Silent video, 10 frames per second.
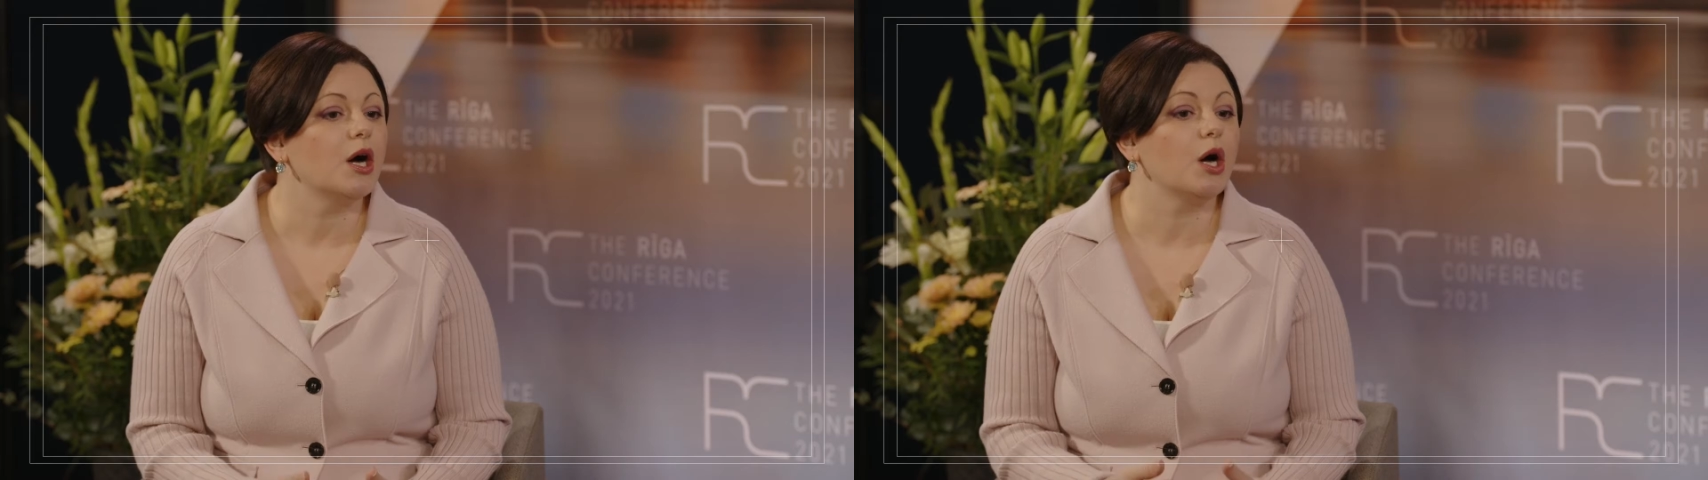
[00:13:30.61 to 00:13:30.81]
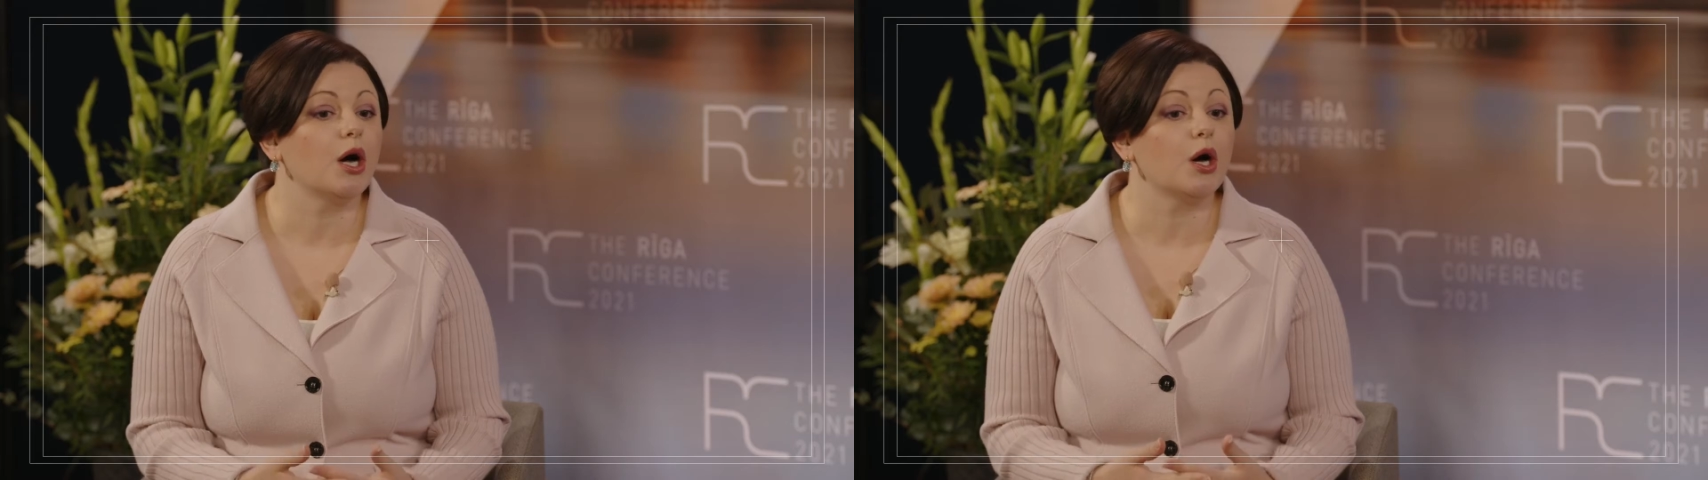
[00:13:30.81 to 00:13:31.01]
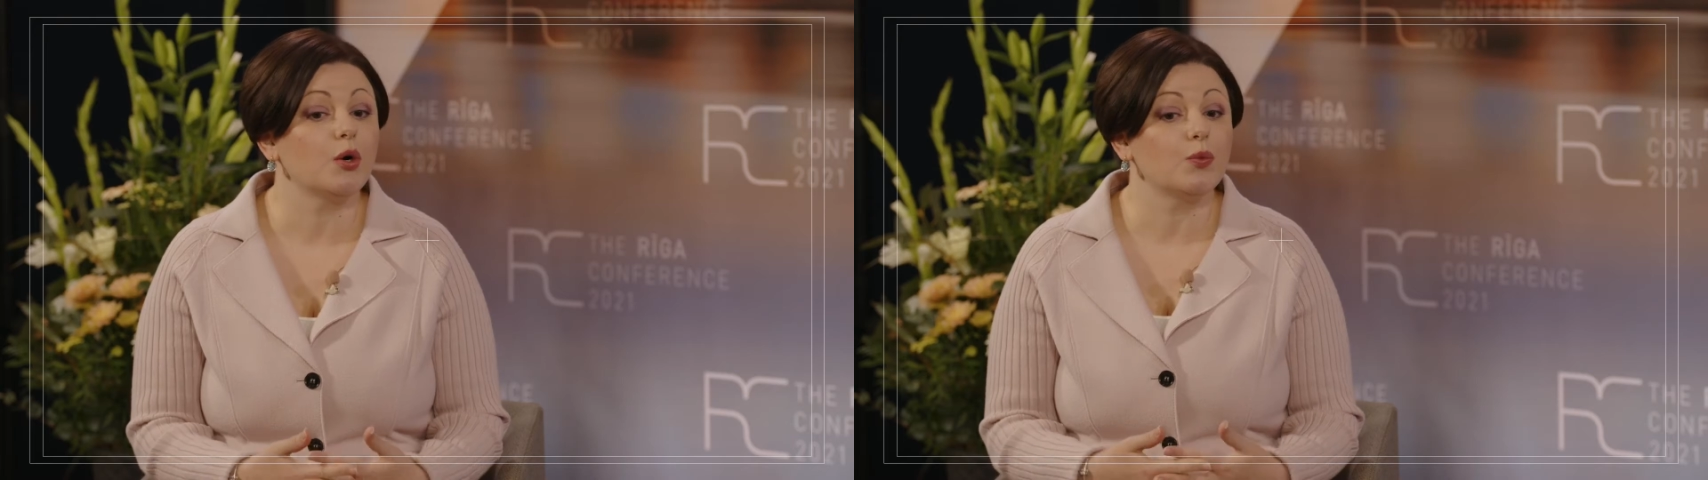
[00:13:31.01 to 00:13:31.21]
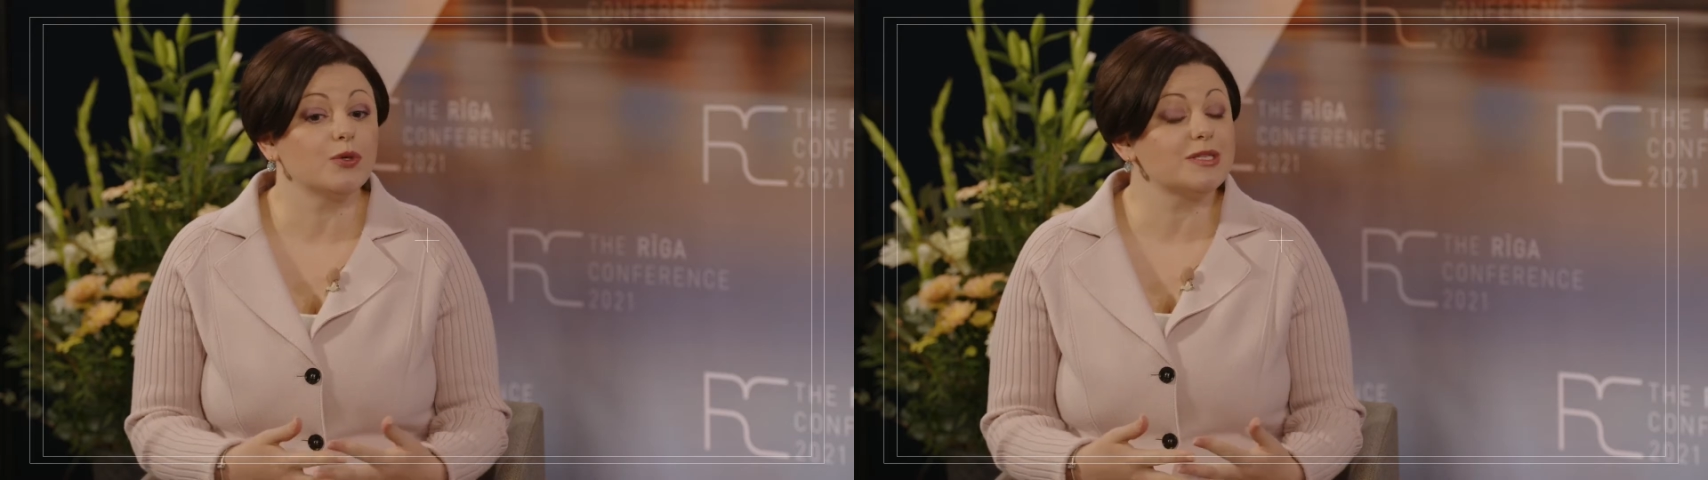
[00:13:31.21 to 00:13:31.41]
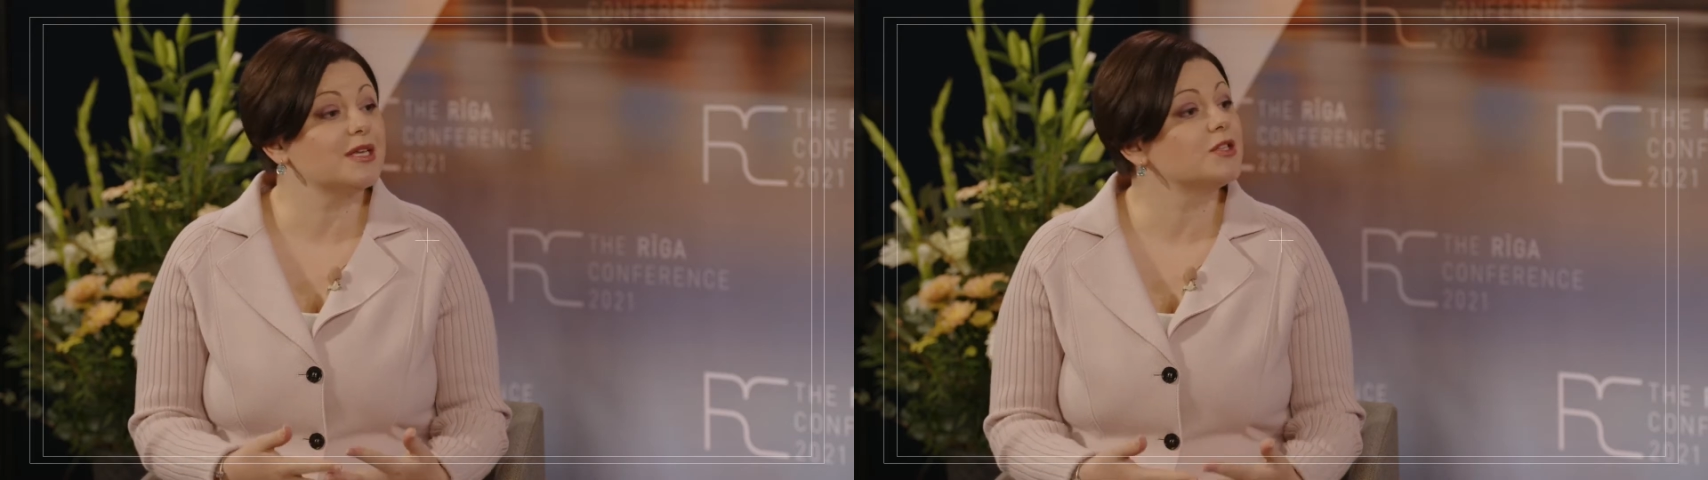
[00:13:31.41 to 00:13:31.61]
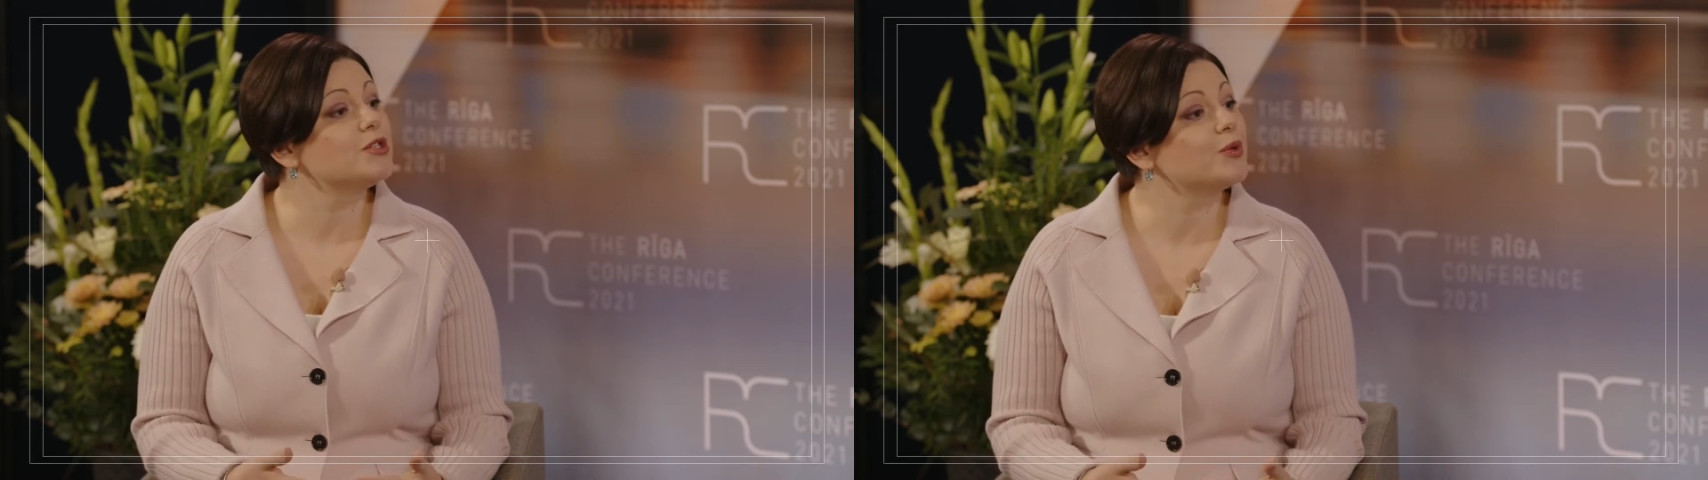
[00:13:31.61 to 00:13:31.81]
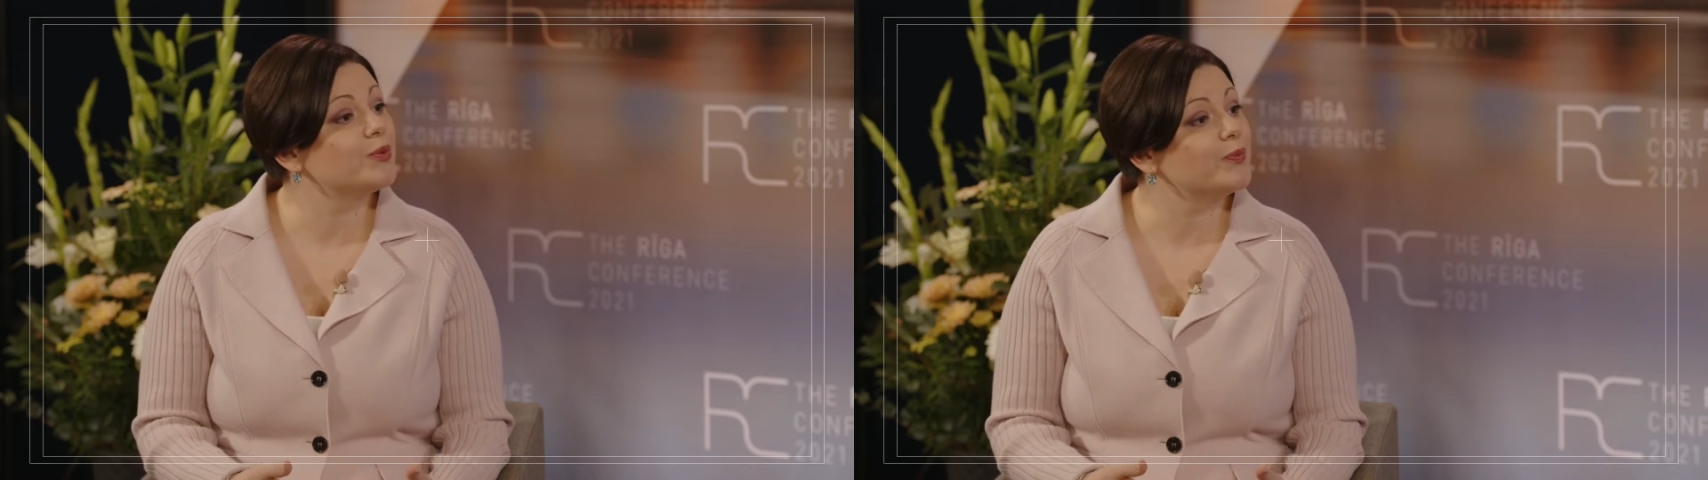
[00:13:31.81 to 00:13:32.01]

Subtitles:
was not so